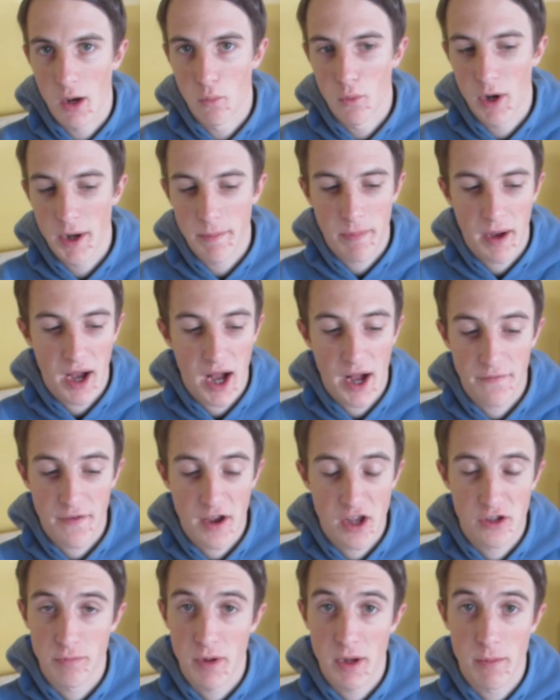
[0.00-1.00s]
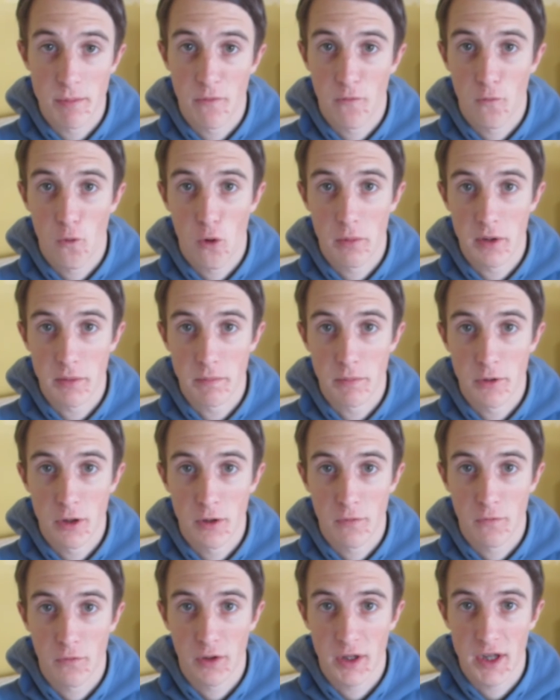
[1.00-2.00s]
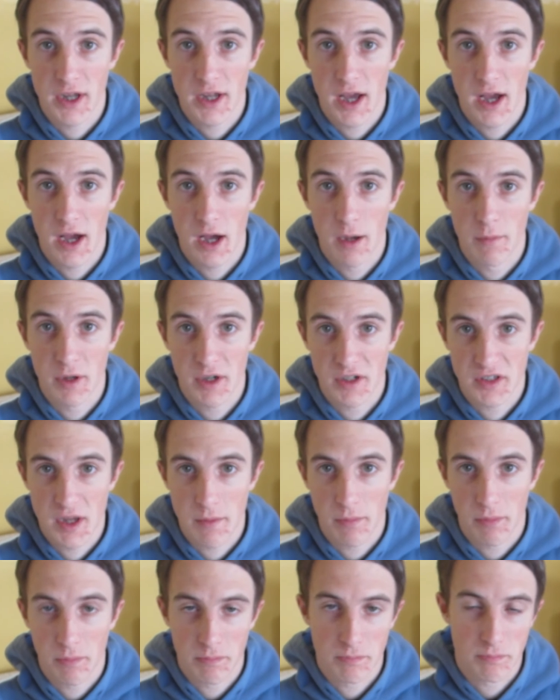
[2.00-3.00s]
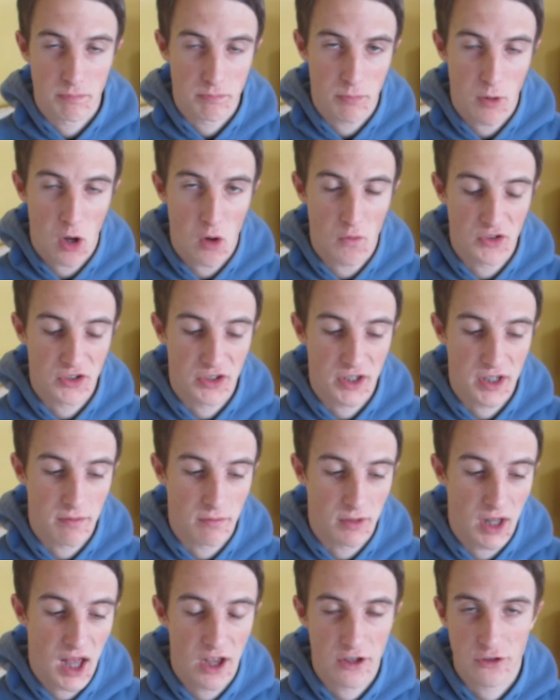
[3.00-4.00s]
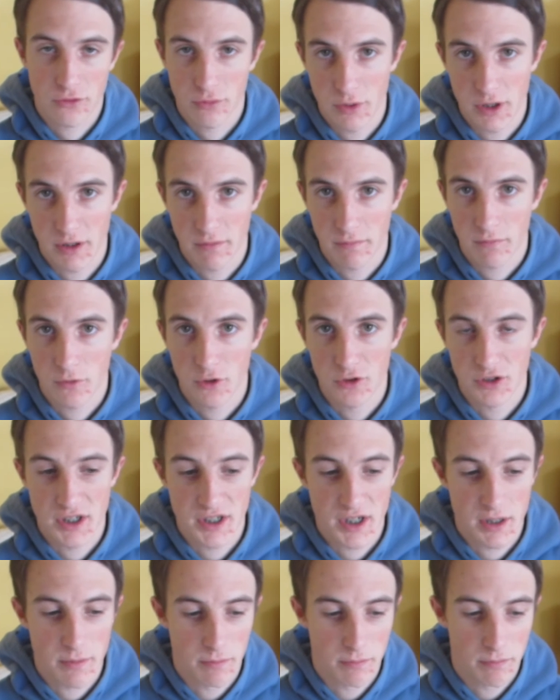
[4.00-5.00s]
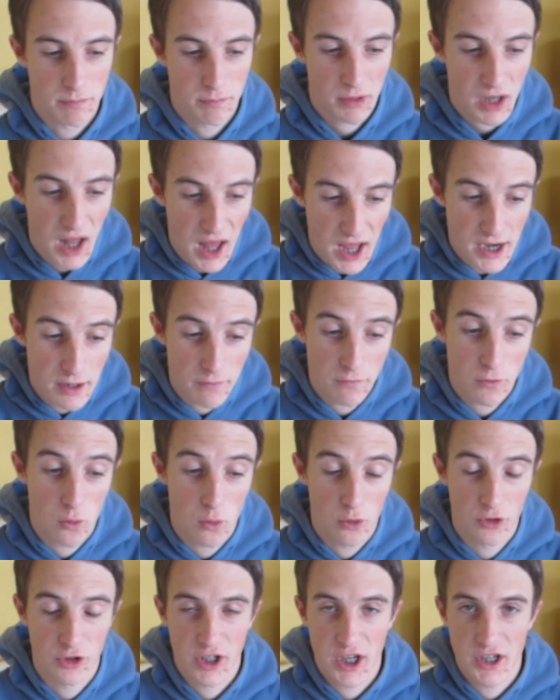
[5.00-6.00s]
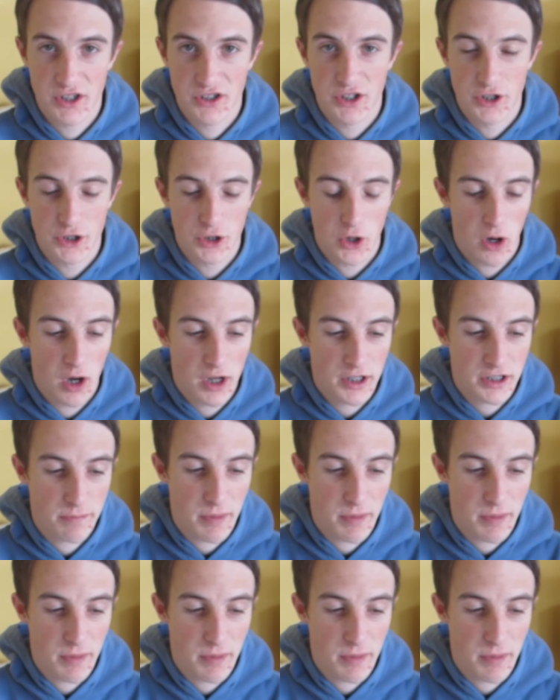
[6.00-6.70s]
Redpath has been performing beautifully, except obviously last week because he didn't play, of course, against the Giants.